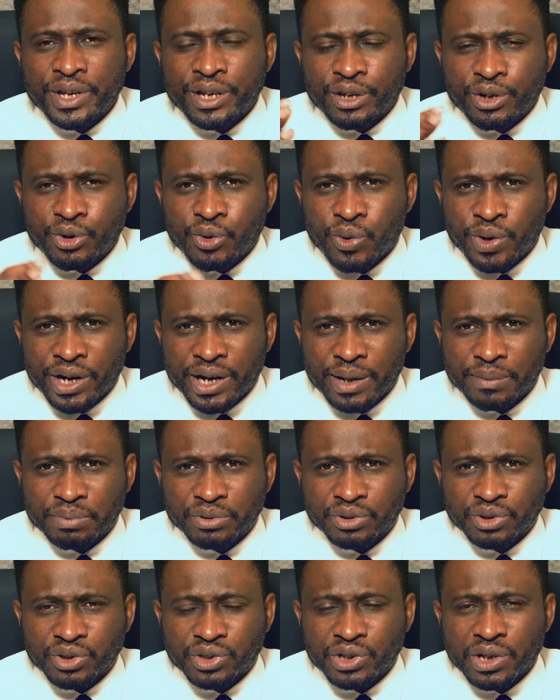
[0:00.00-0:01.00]
You know what
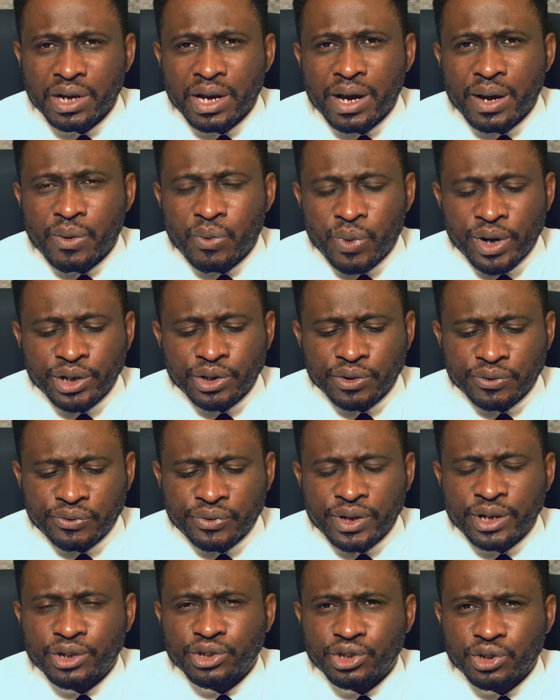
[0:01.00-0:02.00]
happens? When you
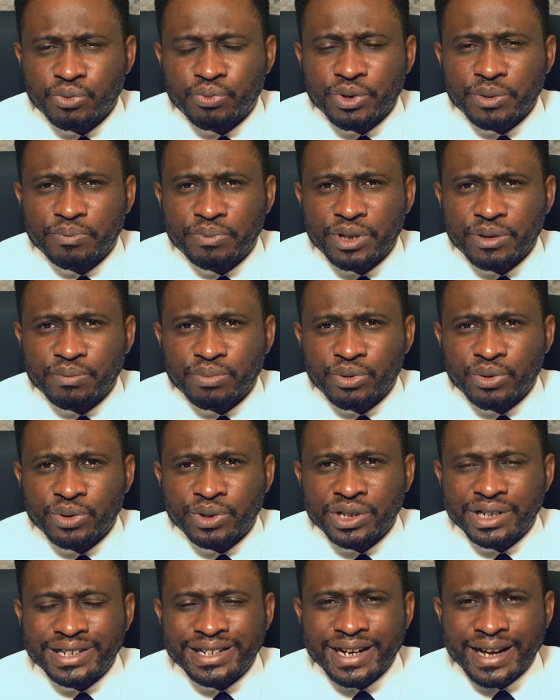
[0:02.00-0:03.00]
fellowship with people,
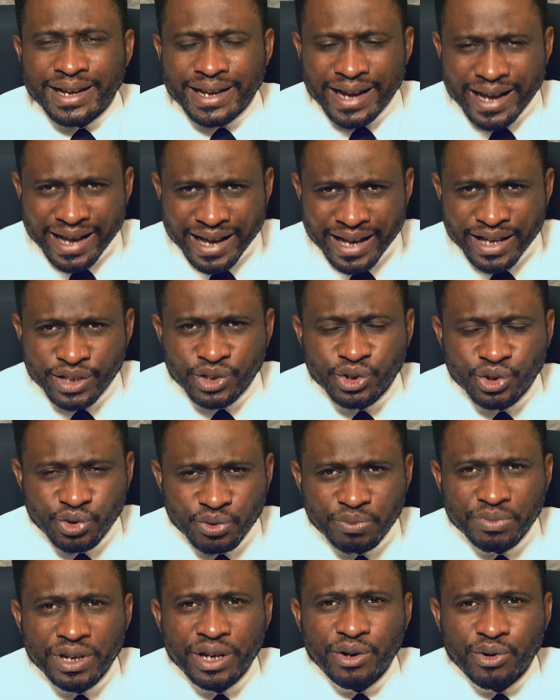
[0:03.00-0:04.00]
there has
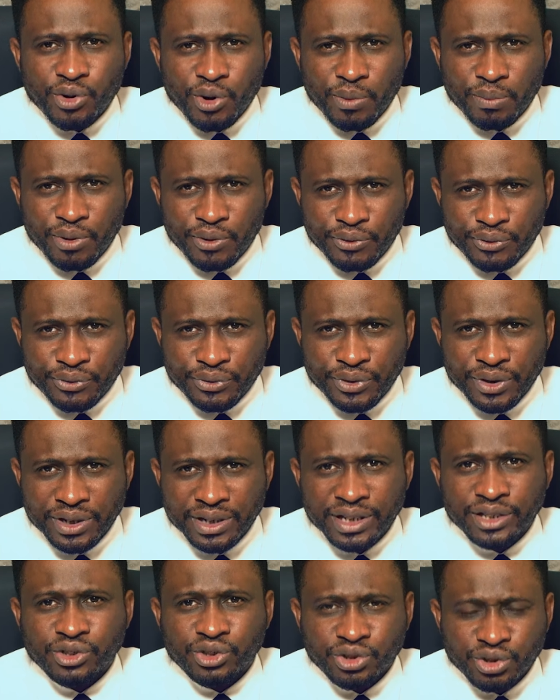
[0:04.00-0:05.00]
to be a rub-off.
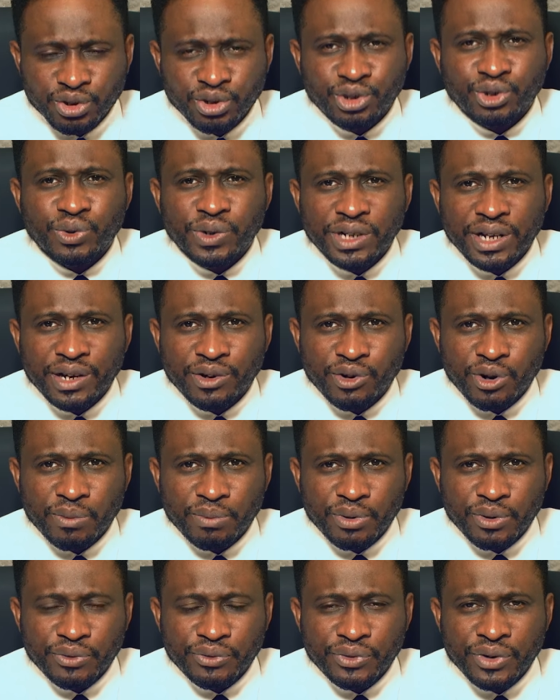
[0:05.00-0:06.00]
There's usually a
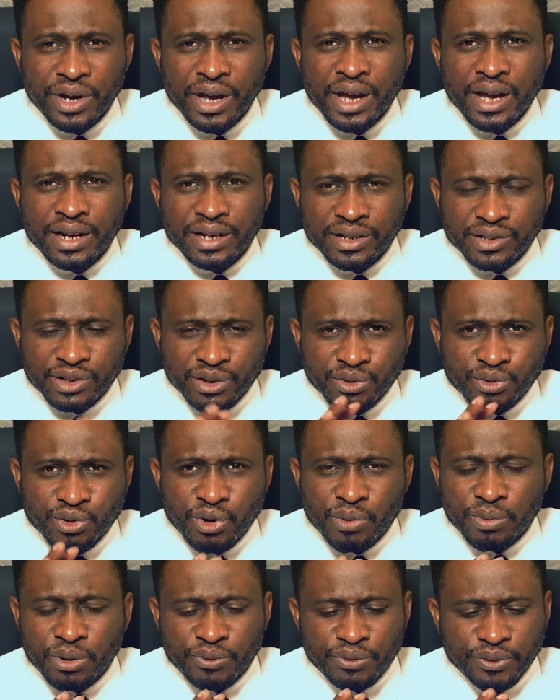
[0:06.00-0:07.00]
rub-off. There's a
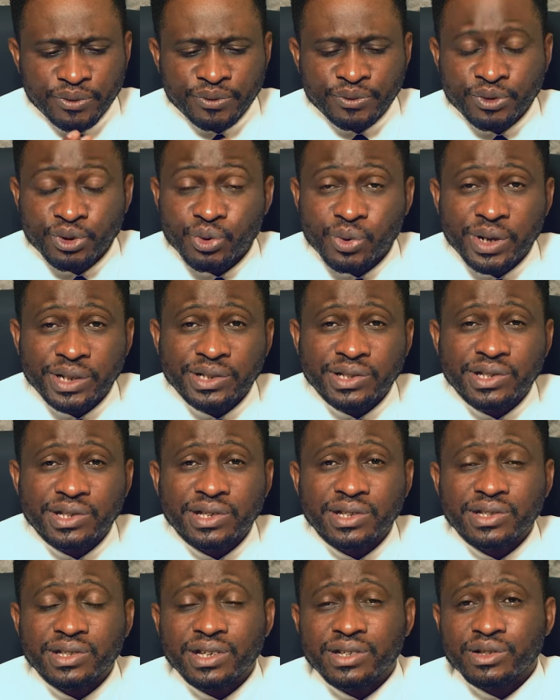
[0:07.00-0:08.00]
rub-off of
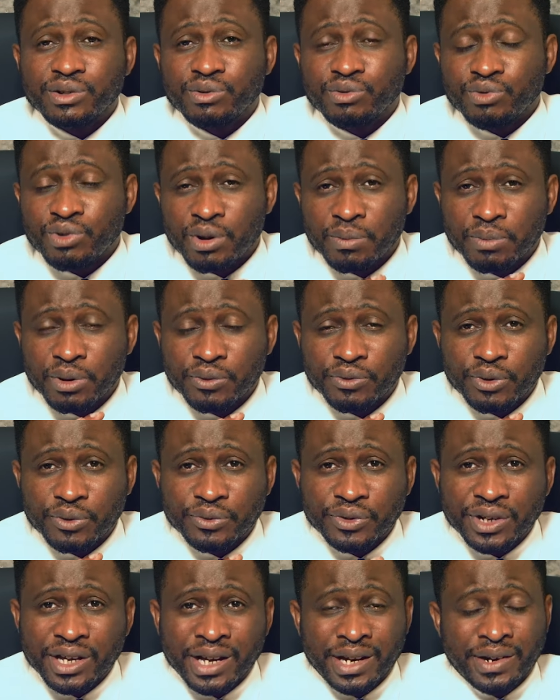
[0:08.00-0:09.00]
nuances. There's a rub-off
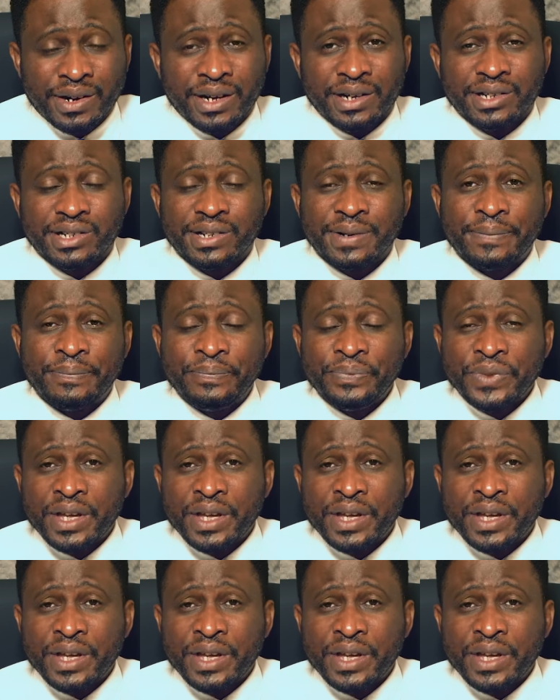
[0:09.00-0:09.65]
of character.